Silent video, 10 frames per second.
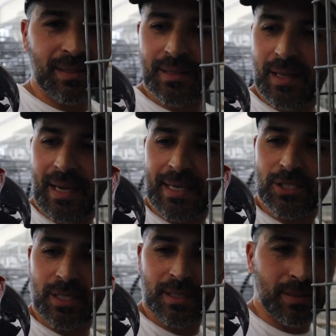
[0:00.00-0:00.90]
I think they like
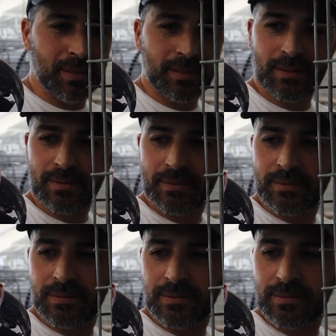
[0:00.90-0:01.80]
each
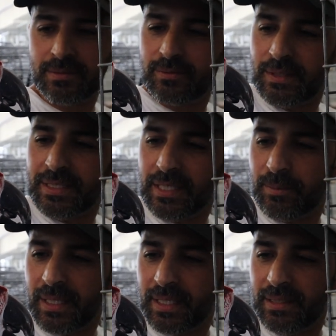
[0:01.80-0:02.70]
other. What do you think,
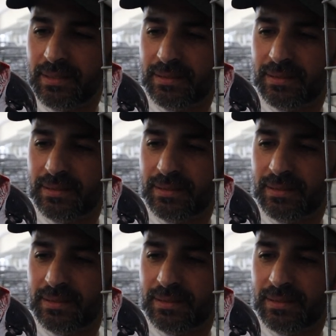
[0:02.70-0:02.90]
buddy?